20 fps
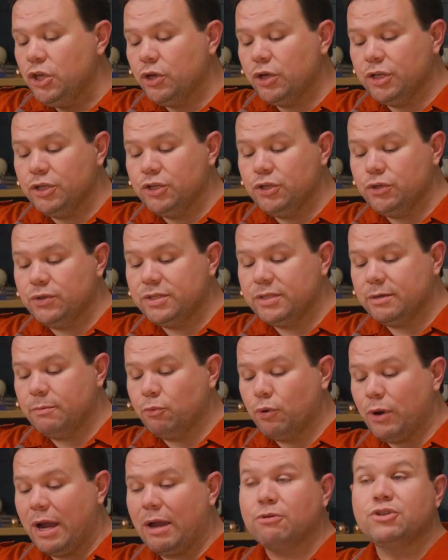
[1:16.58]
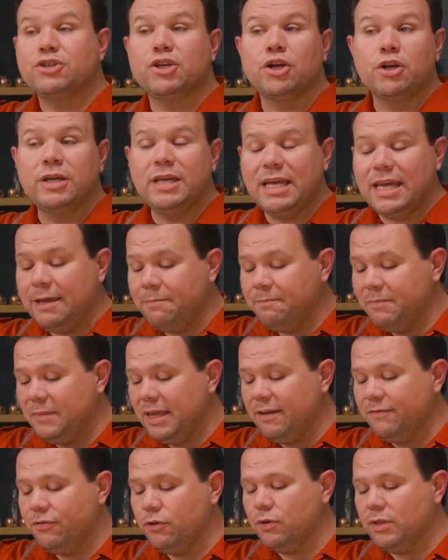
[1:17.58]
You can do some ground turkey
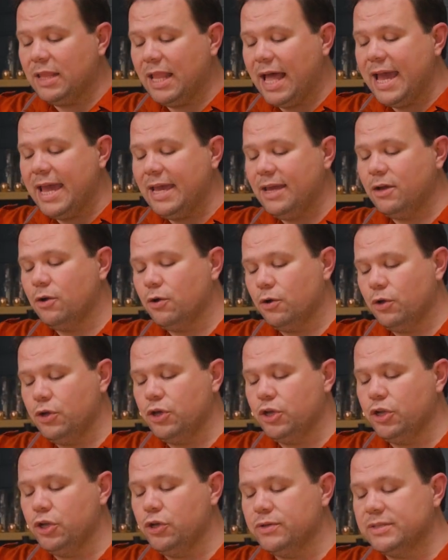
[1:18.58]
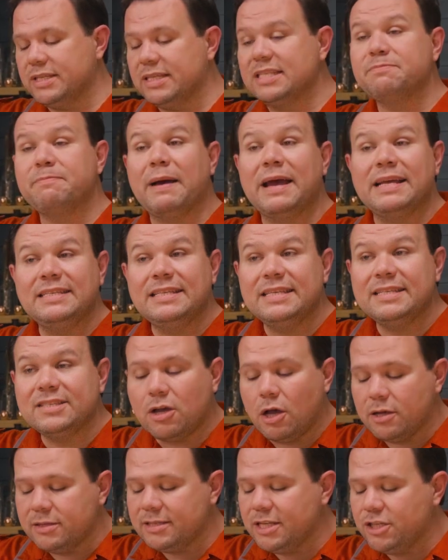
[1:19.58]
if you'd like, or you could use a spicy
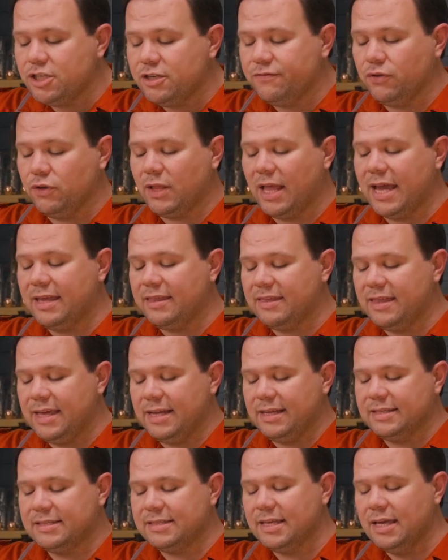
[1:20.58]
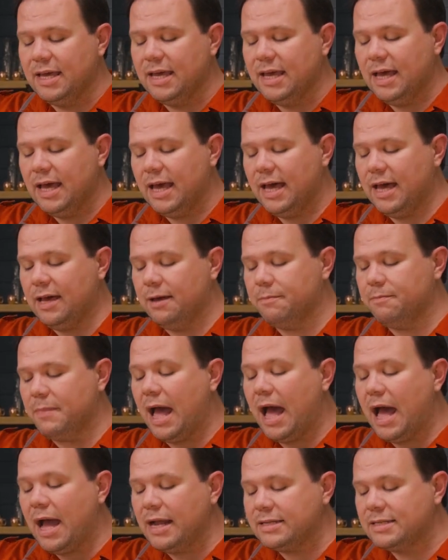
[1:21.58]
sausage if you like things um,
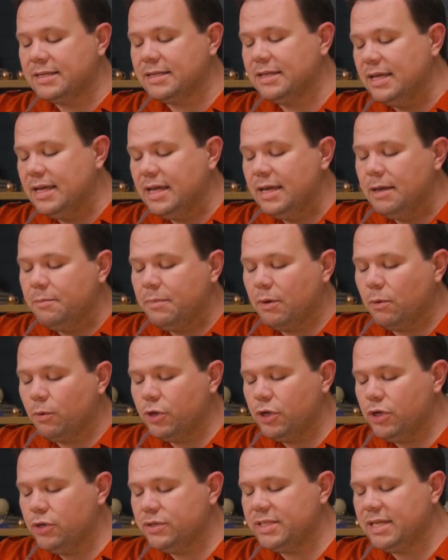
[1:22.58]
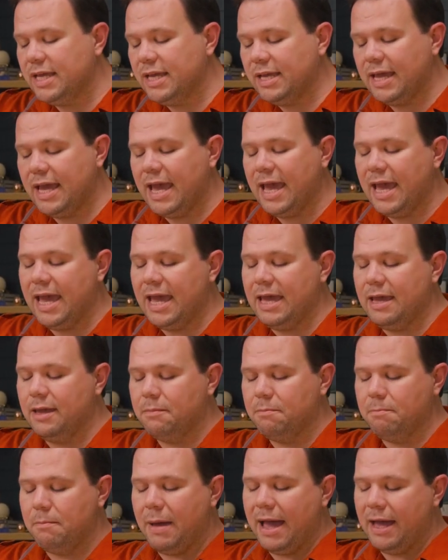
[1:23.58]
hot, but we're using a
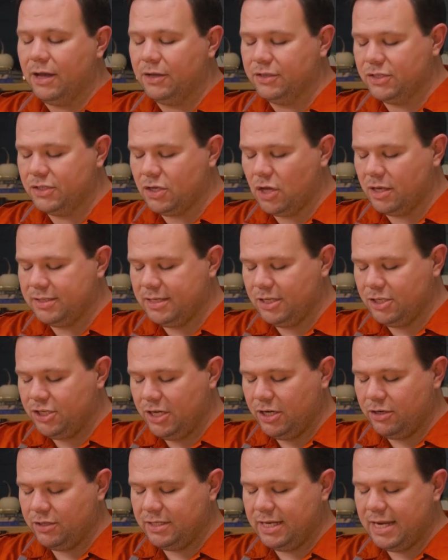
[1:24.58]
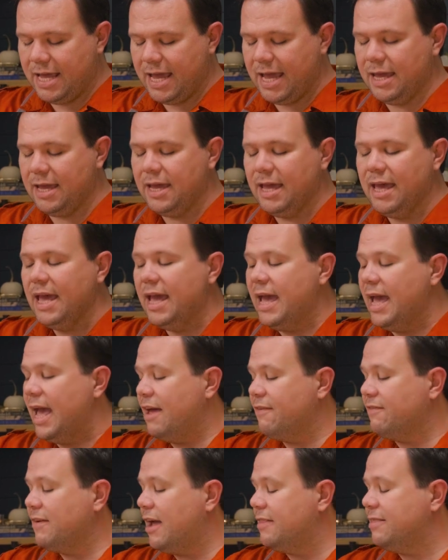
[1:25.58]
mild sausage here today.
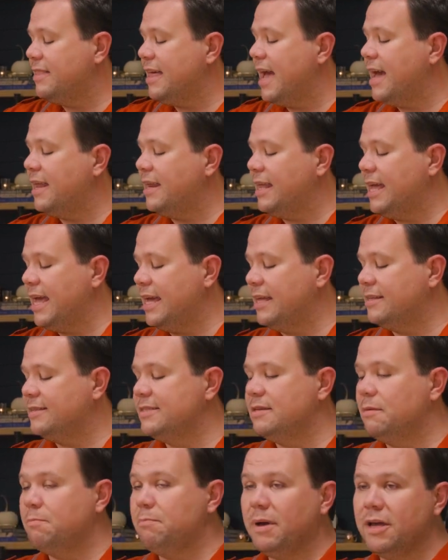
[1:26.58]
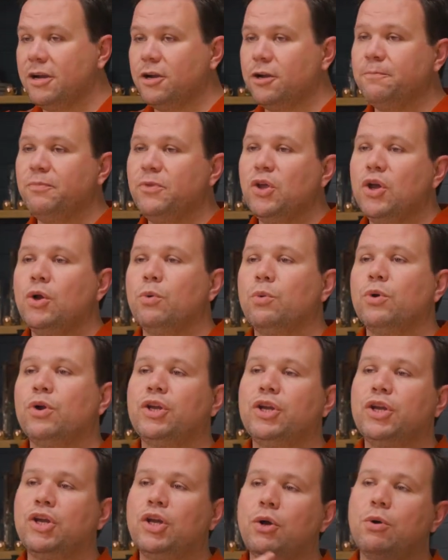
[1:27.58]
I've got that and some butter. We're
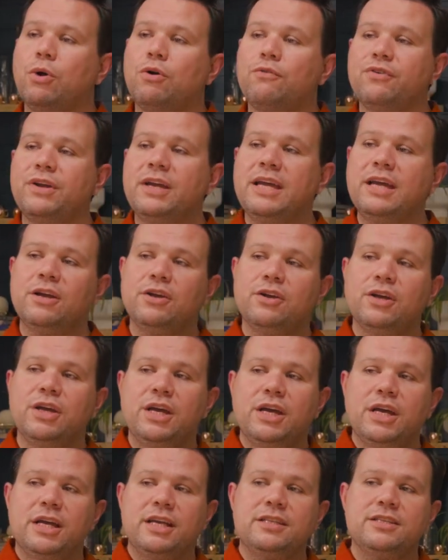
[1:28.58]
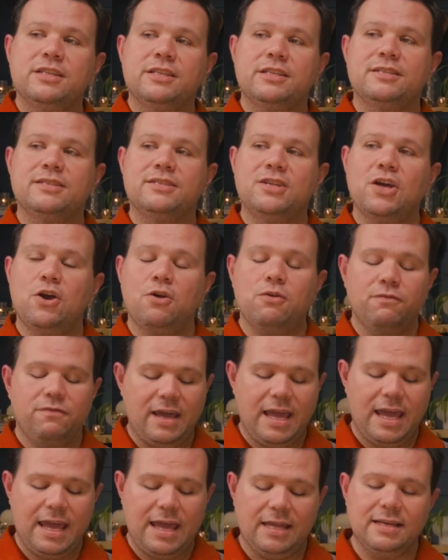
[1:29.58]
gonna go over here to the stove
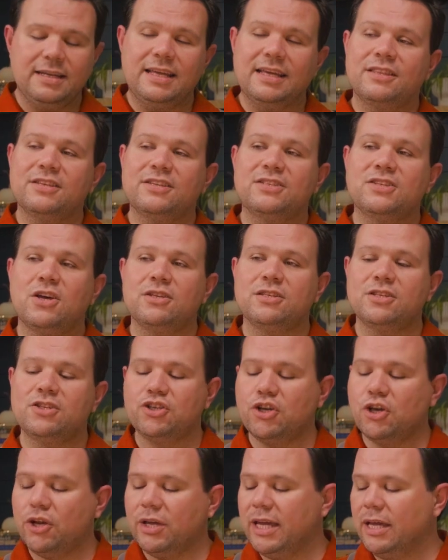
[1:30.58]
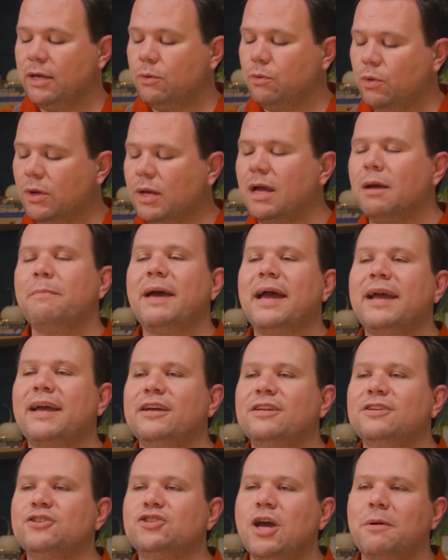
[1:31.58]
and get the sausage cooking. We'll come back
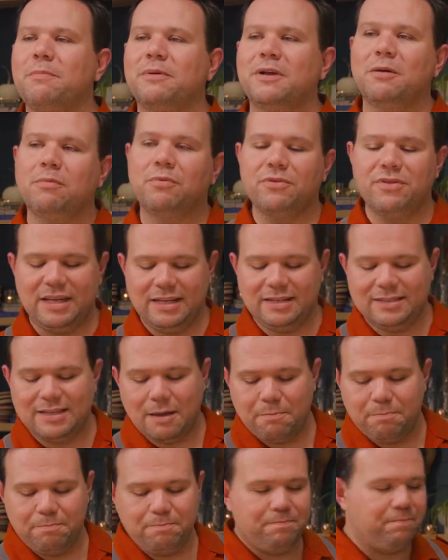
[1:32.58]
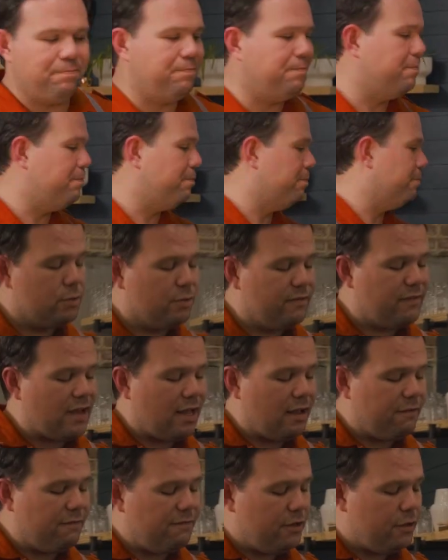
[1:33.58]
and chop a couple things up. All so we've
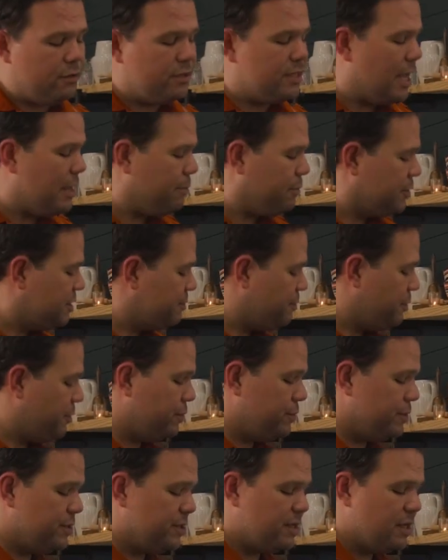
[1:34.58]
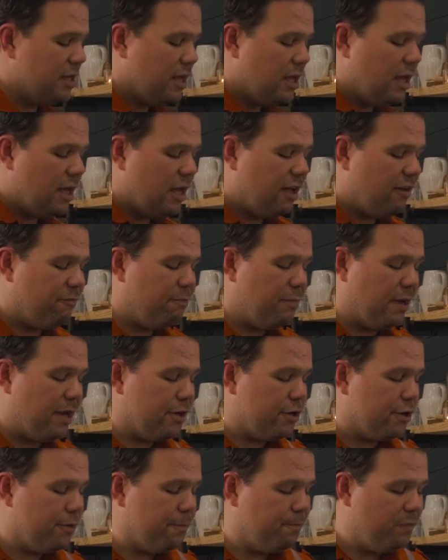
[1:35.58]
got a few tablespoons of
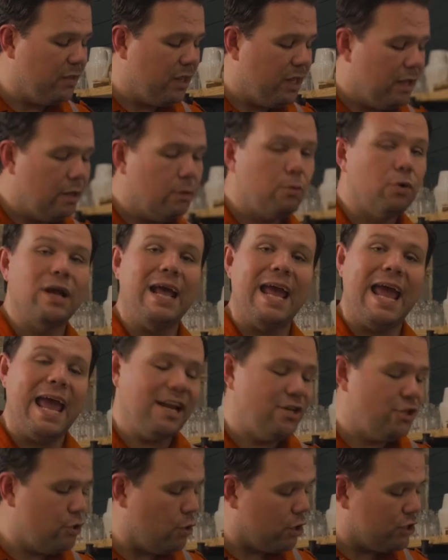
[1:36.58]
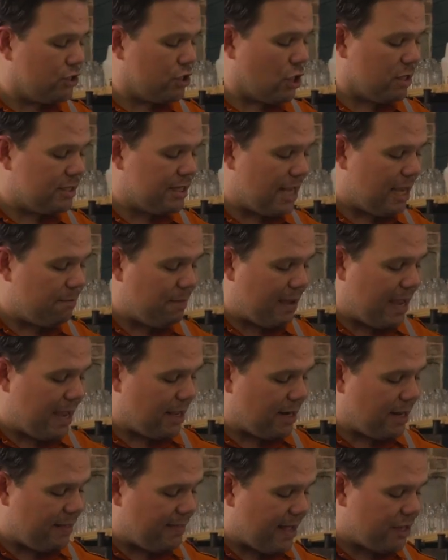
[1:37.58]
butter we're gonna add to our saute
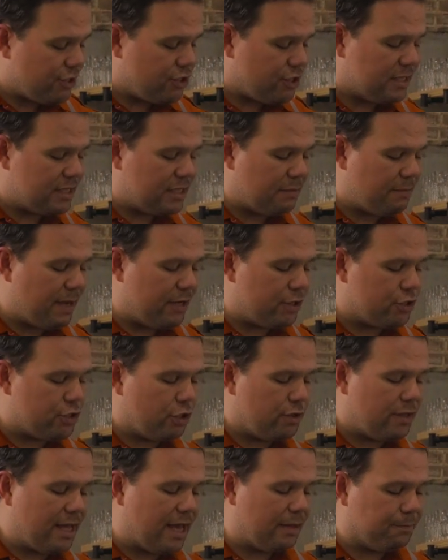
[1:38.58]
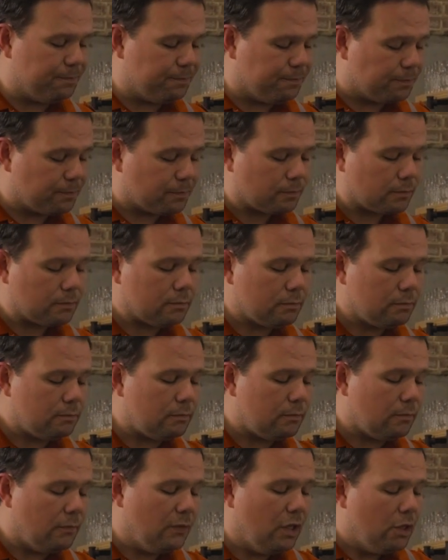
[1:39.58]
pan and that's just to make sure that
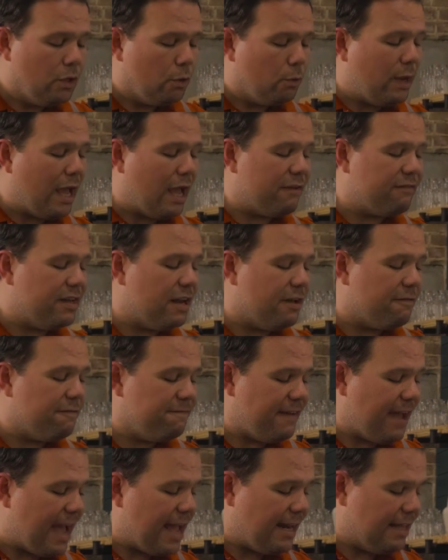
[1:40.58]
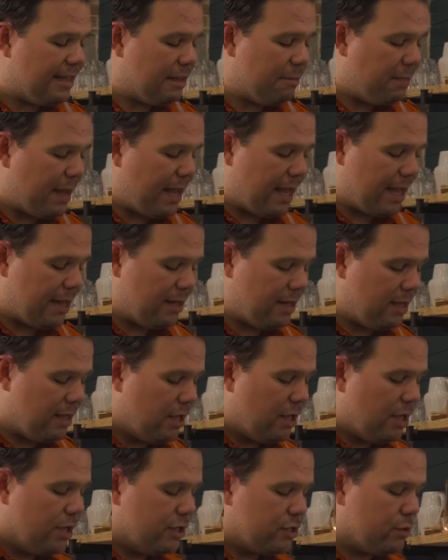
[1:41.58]
we have enough fat in the pan
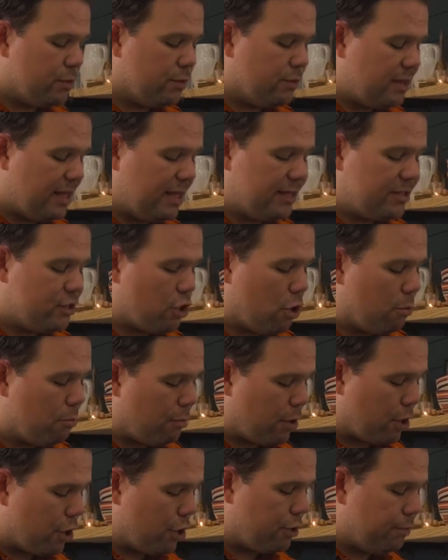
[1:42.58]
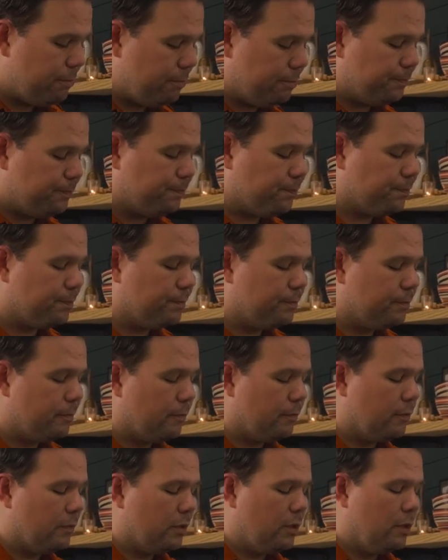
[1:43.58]
so things don't burn.
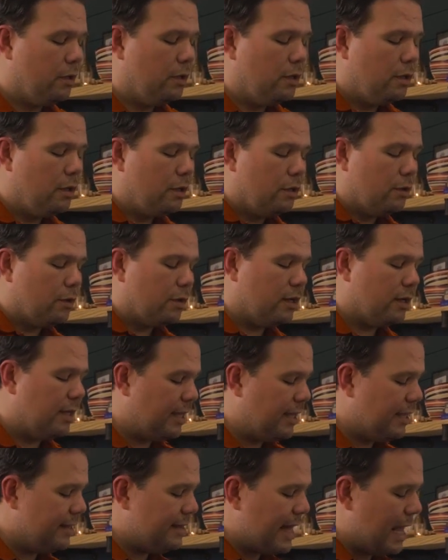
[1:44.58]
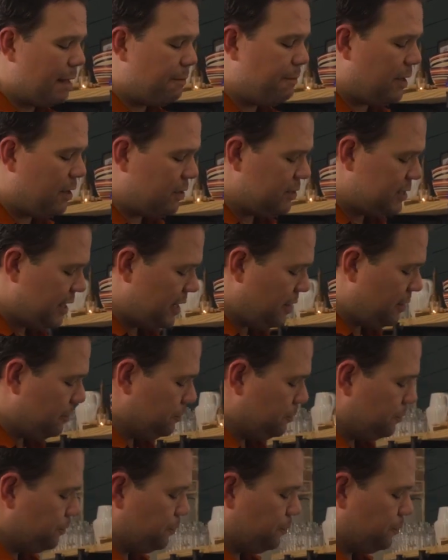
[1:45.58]
Gonna get that melting and